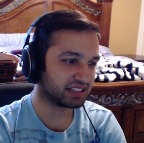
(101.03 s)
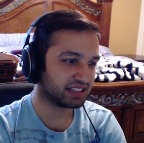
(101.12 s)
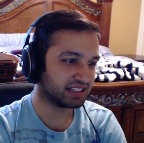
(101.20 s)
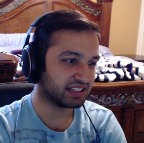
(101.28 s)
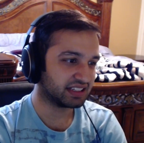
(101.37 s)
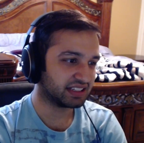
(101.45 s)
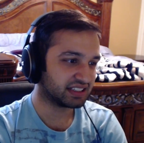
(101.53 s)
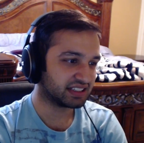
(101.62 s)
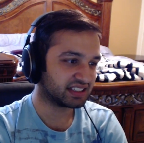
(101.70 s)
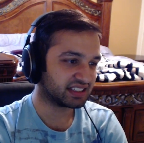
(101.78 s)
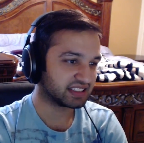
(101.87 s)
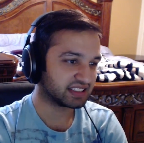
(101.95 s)

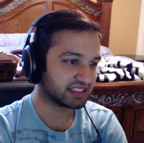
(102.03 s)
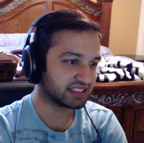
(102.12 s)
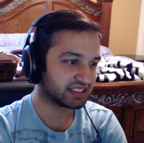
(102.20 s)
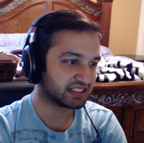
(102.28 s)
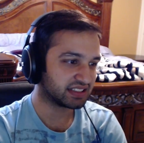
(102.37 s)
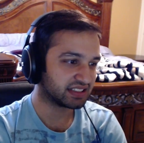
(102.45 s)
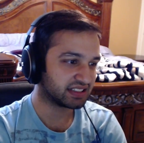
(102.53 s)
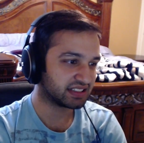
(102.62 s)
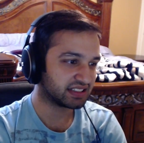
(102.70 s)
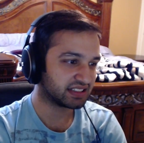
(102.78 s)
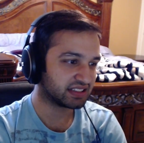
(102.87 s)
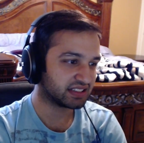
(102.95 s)

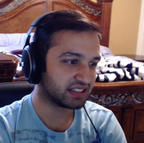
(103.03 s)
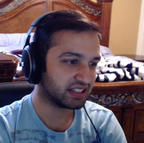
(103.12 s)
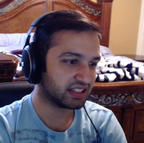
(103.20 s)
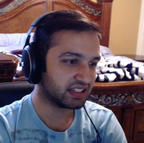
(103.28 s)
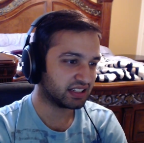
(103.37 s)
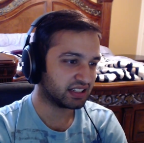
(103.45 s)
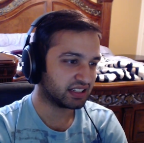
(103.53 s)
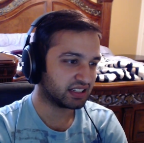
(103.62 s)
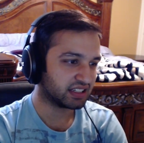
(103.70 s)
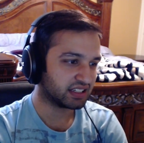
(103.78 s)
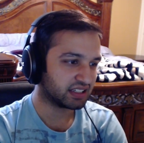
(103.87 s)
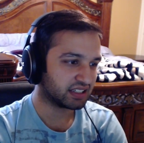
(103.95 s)

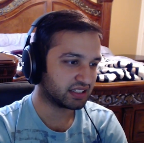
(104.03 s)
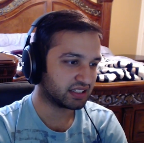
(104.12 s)
(no one is talking)